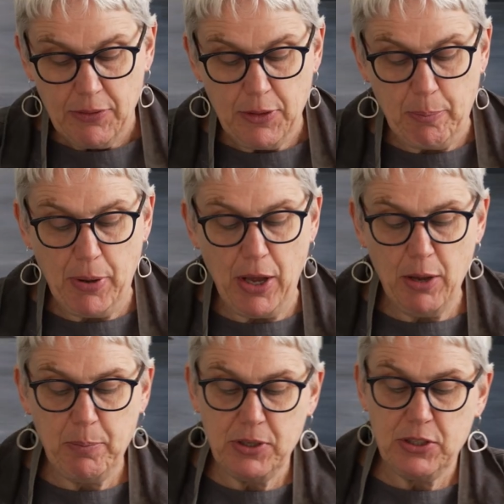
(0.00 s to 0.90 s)
The
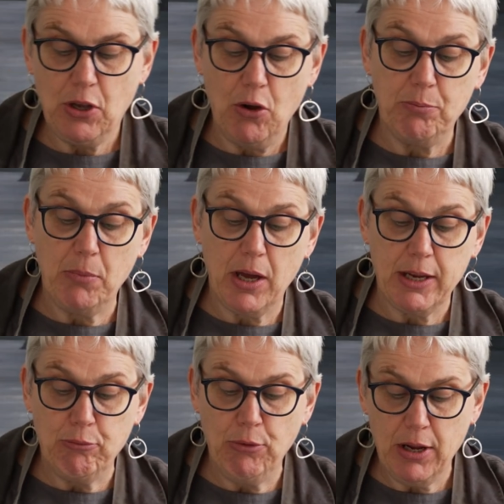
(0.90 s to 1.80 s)
purpose on my
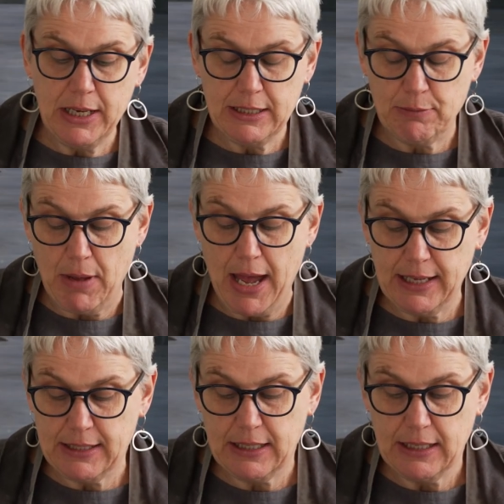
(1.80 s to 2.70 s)
rice
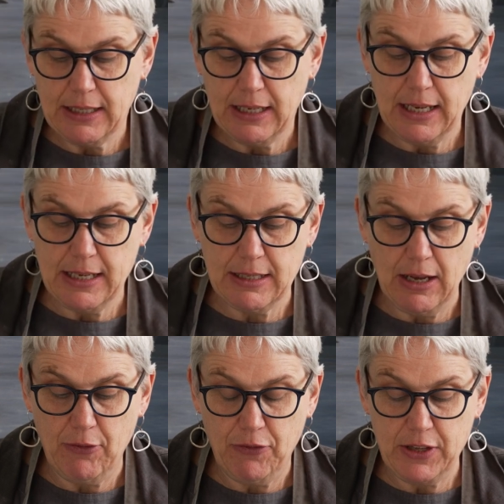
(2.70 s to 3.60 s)
mat
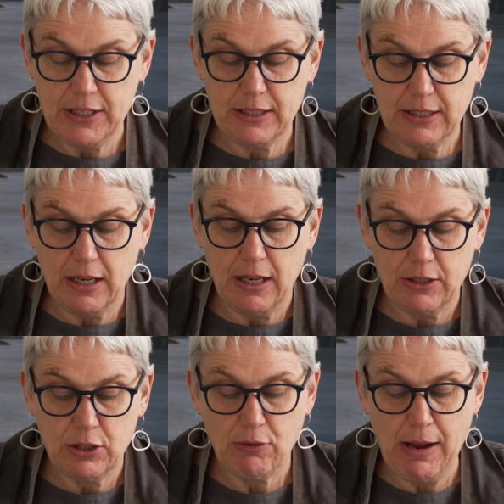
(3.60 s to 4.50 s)
of this
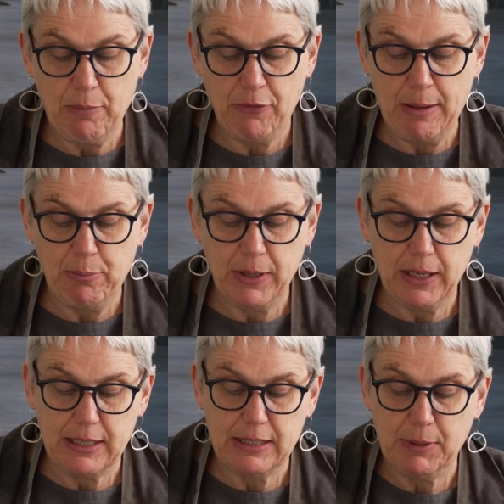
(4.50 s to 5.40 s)
scrap
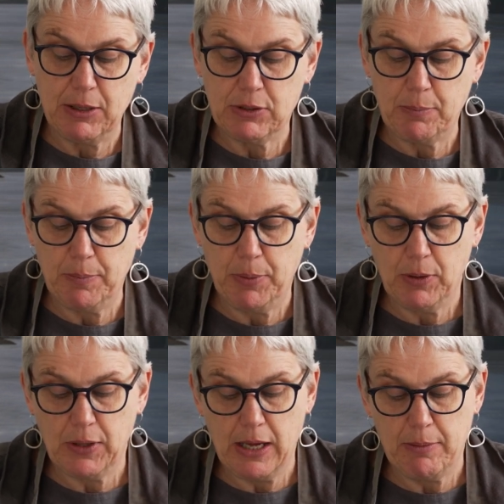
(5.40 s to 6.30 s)
fabric is to be able to
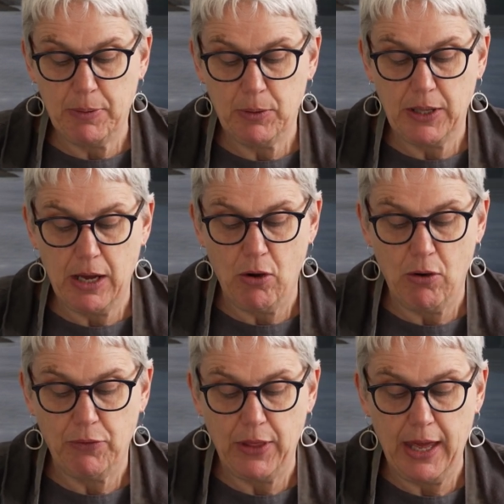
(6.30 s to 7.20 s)
pull that
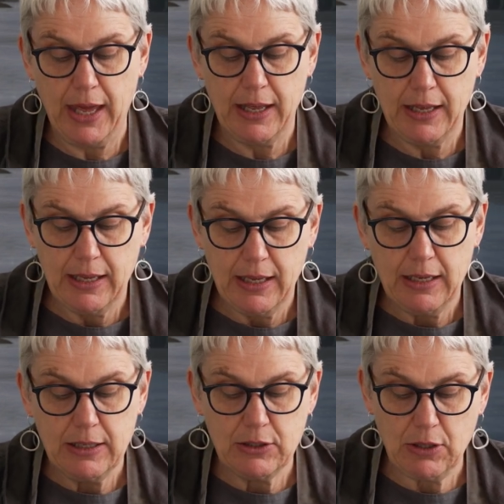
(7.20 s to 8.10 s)
off there
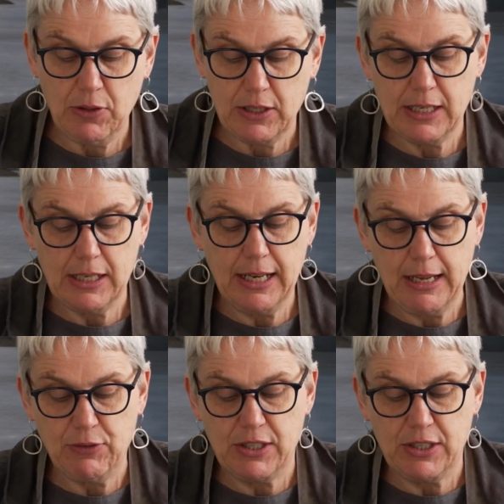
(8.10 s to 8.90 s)
so that it leaves